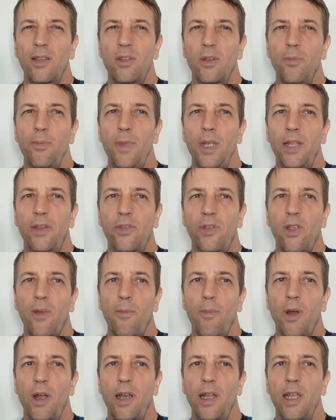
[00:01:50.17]
to meet
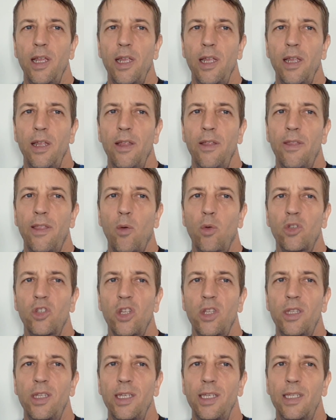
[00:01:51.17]
somebody that was
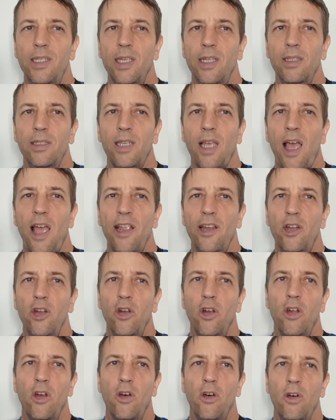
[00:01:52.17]
a decent Thai
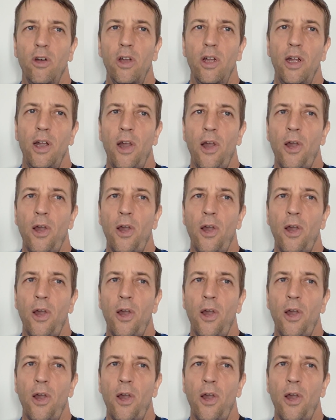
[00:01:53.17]
girl.